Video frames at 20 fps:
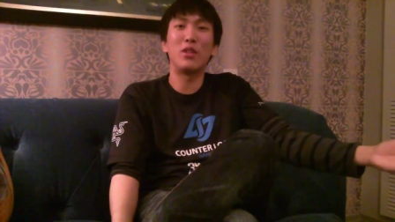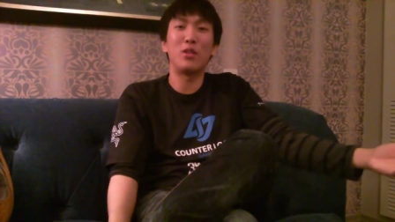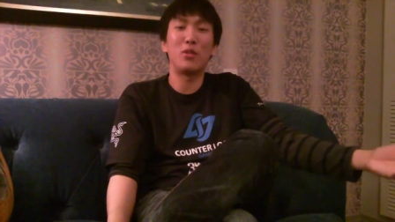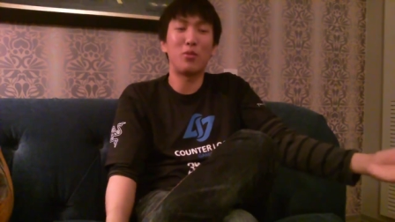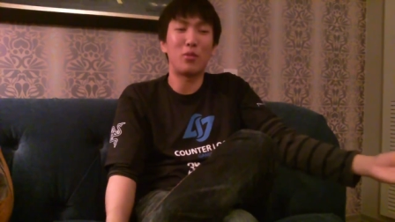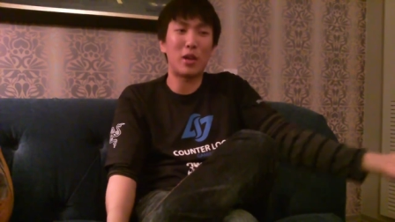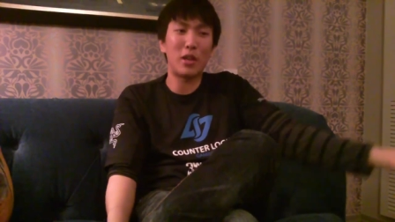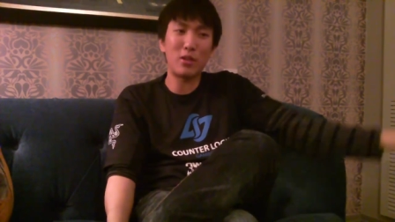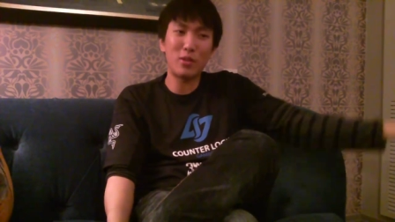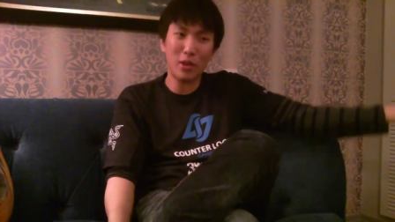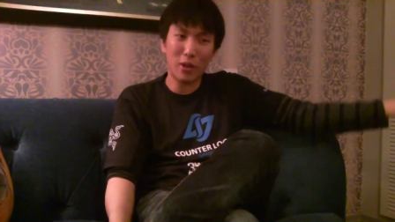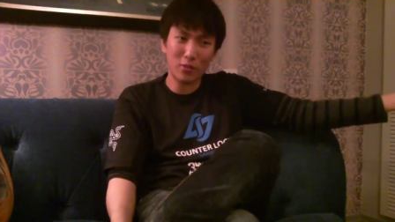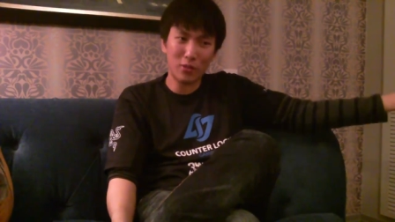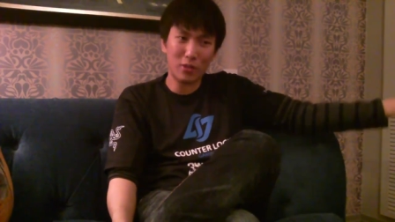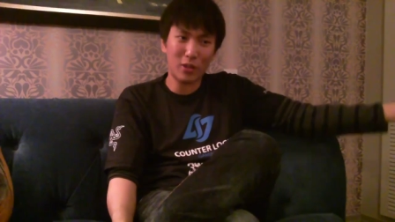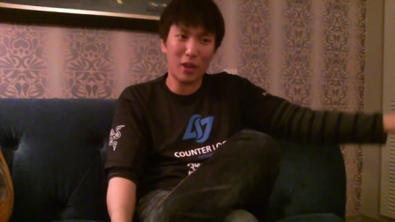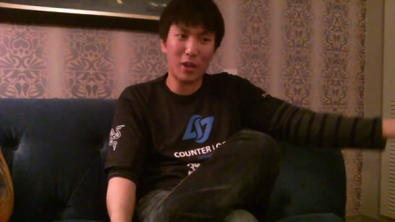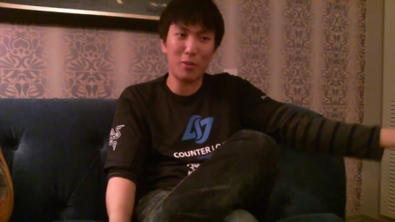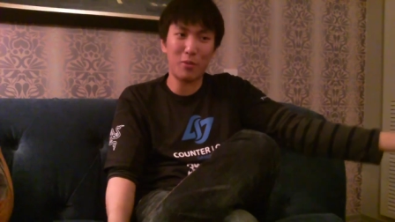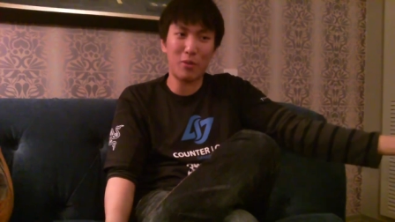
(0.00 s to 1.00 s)
Why do you have to
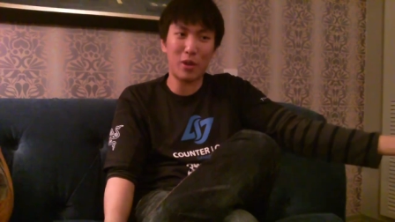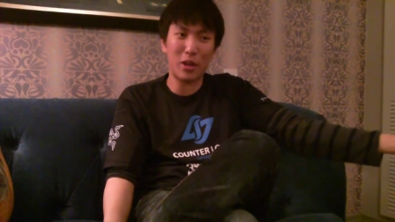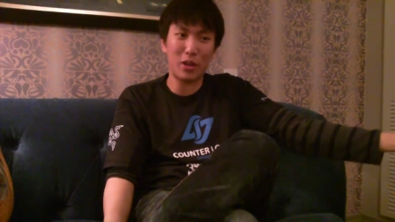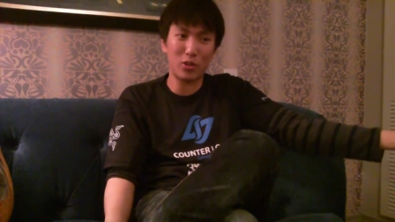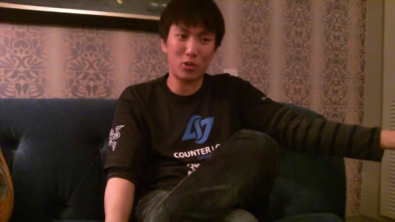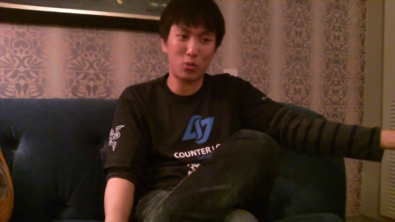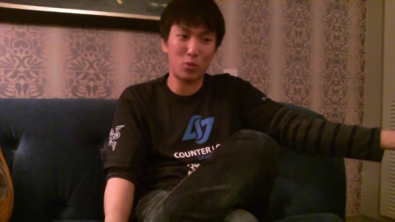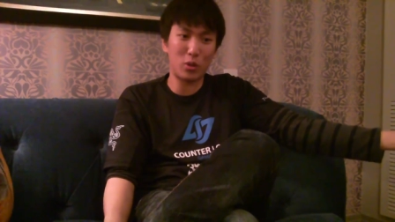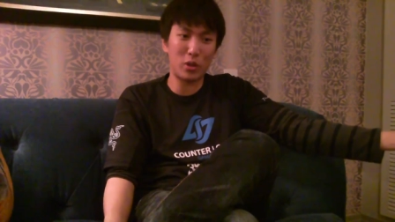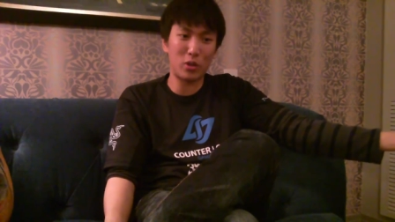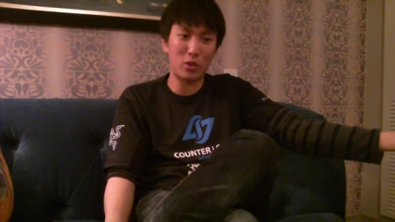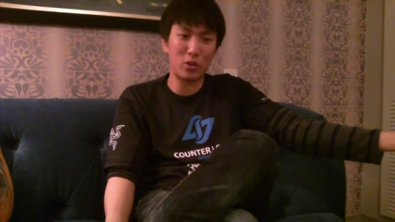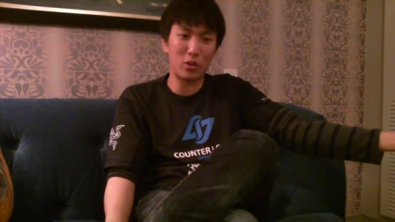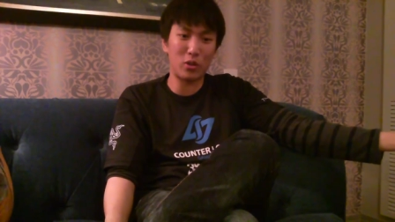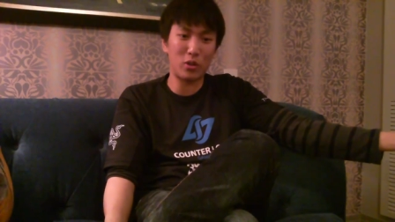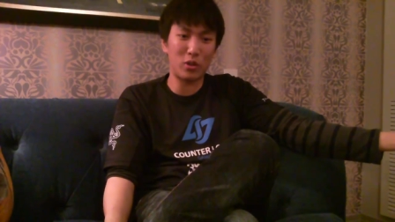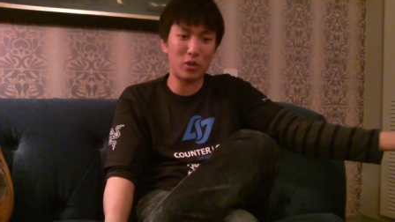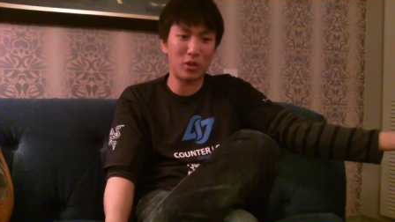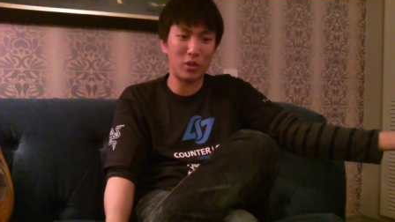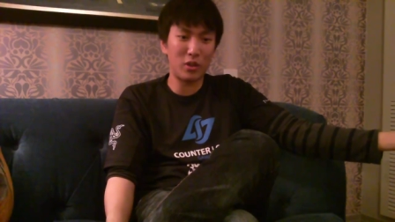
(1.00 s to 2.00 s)
kite ranged when
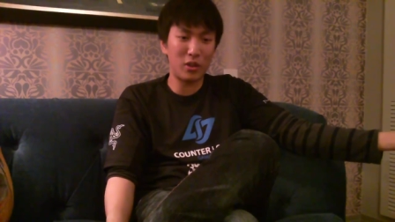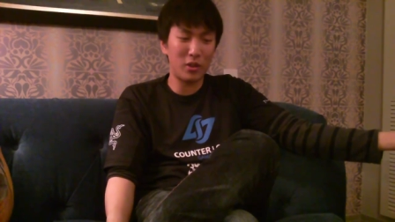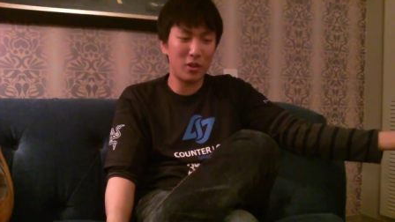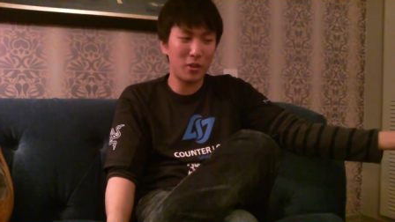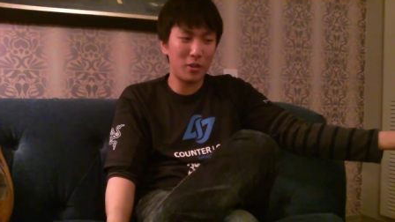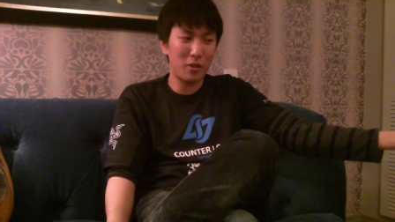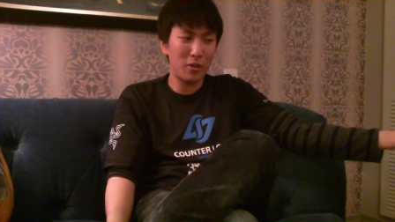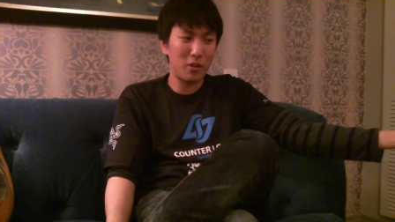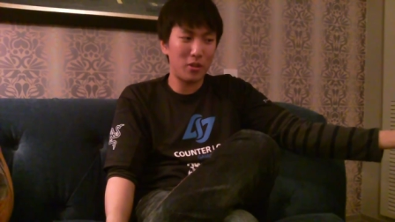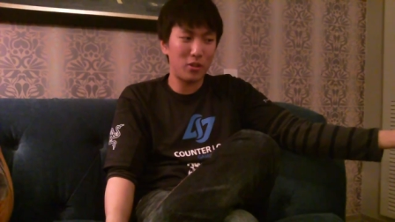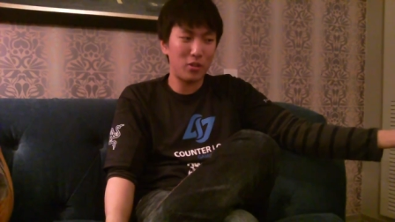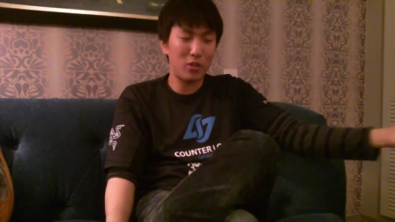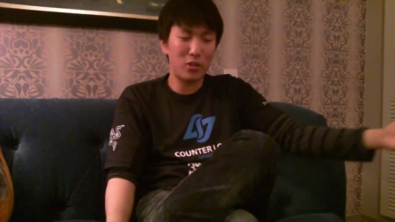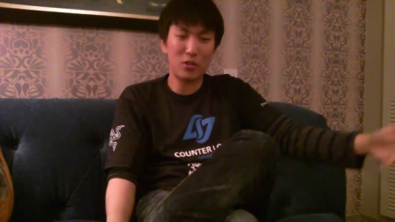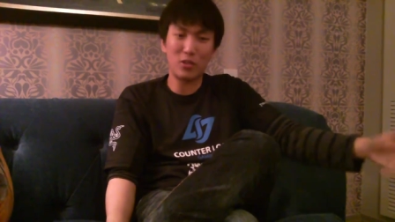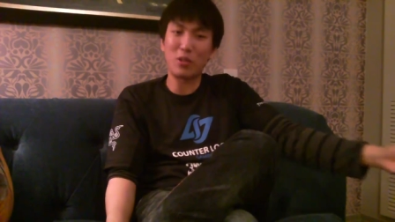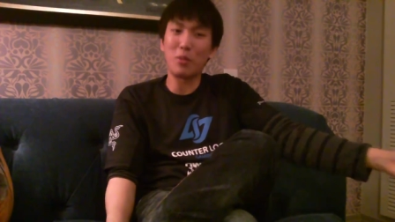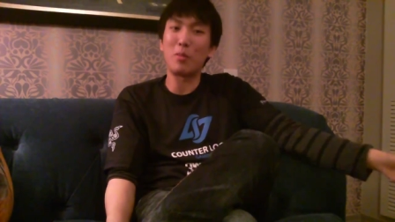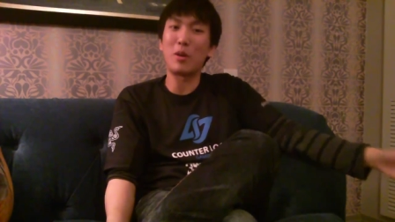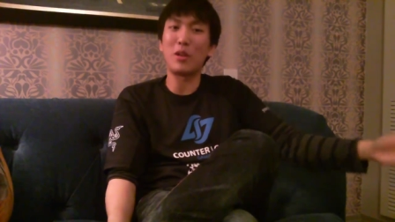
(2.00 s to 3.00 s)
you're
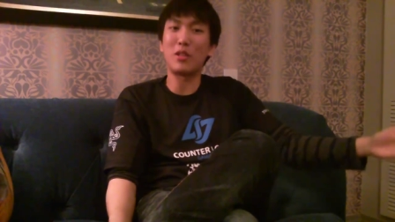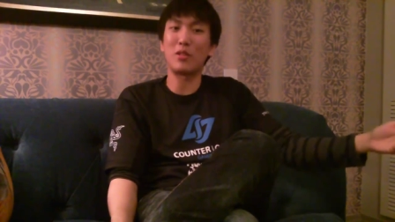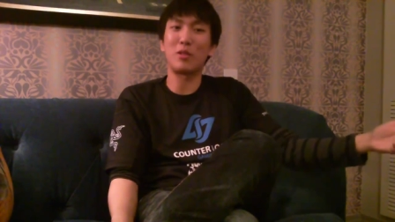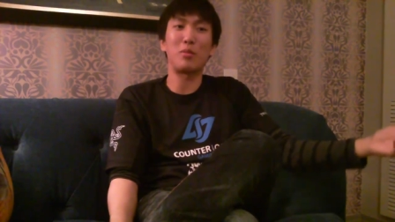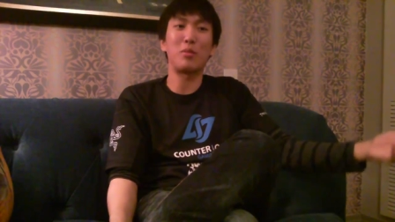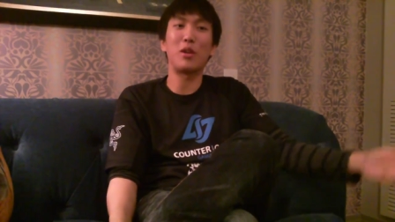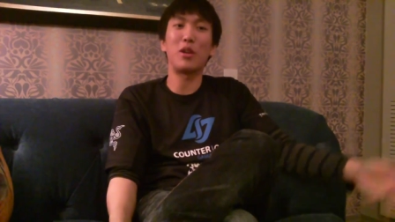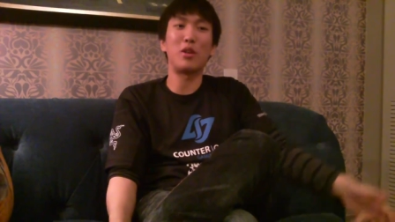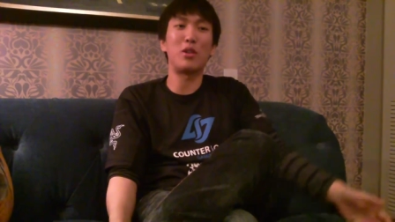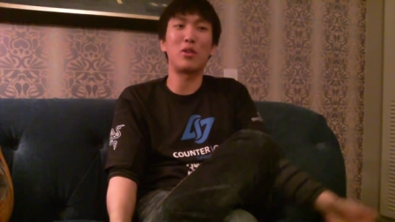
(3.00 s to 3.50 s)
this amazing player?